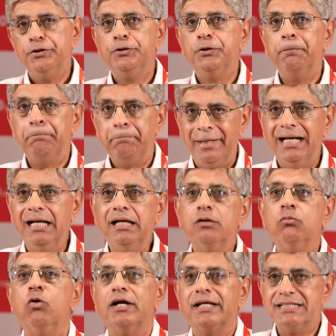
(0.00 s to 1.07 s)
to build
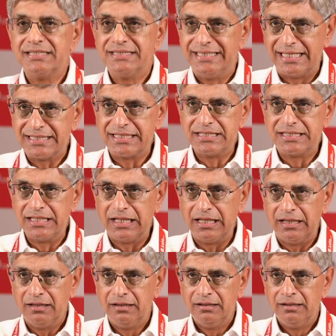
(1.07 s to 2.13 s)
what is
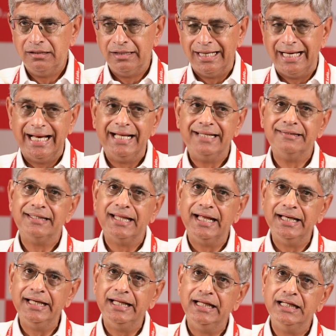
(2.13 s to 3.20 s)
necessary, and
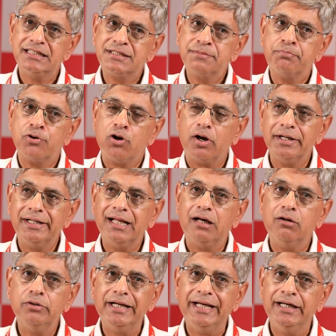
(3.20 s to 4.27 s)
then it's brought
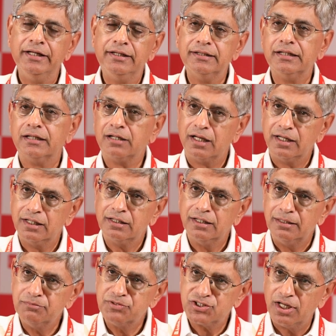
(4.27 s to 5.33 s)
down into the
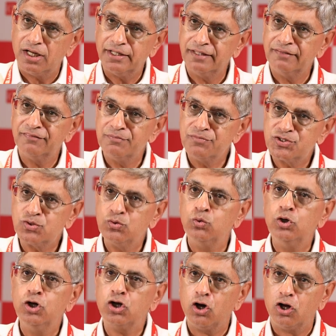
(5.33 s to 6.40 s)
curriculum, starting from
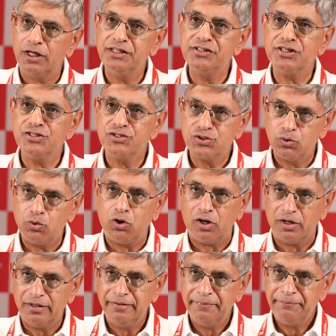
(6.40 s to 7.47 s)
school, college, and so
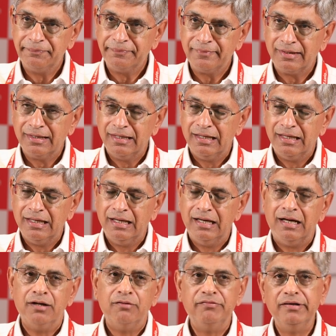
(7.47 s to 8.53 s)
on,
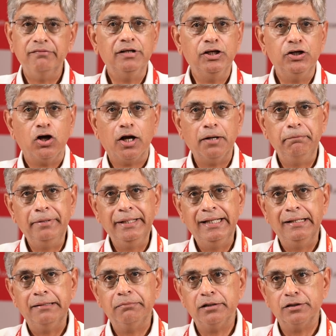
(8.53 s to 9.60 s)
we will not
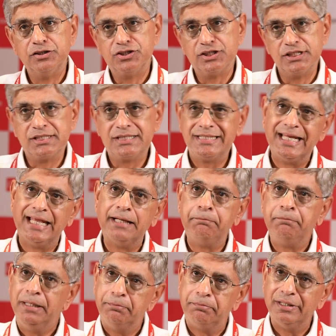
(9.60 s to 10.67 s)
be able to just
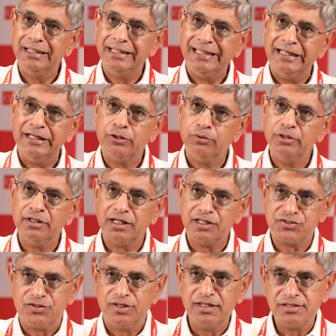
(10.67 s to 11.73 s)
take people in into
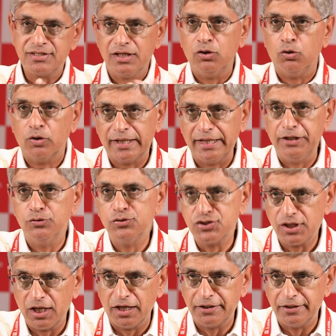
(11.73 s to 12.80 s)
industry and say, okay, you
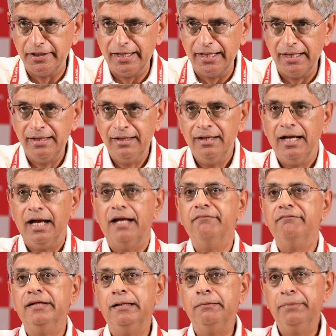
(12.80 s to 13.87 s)
start today
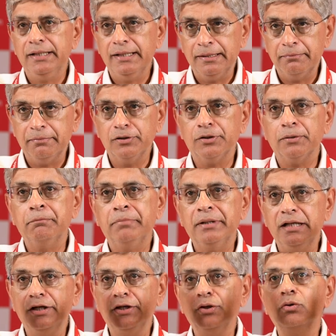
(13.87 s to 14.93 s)
and we'll be able to
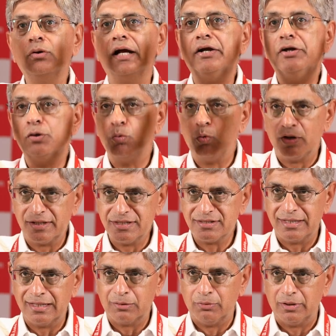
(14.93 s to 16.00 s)
build you and do what
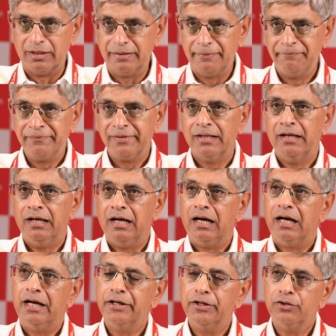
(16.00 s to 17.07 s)
is required.
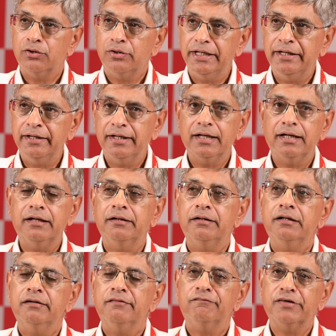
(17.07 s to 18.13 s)
You know, India,
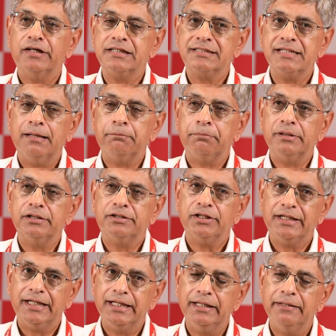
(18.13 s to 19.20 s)
for example,
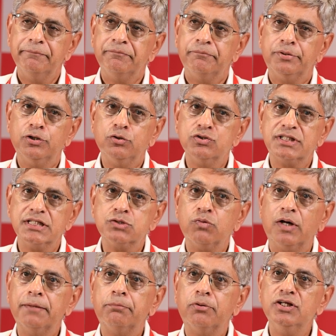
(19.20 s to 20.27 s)
today produces
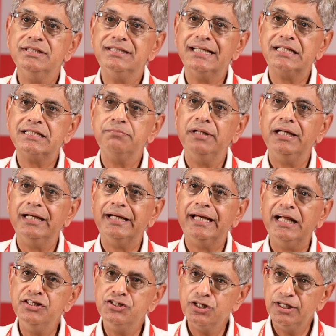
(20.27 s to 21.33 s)
1.6 million
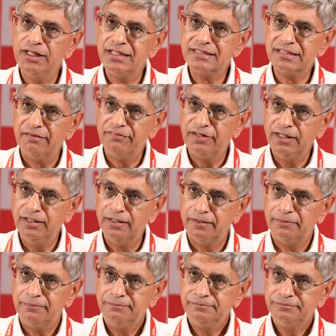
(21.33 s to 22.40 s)
engineers every year.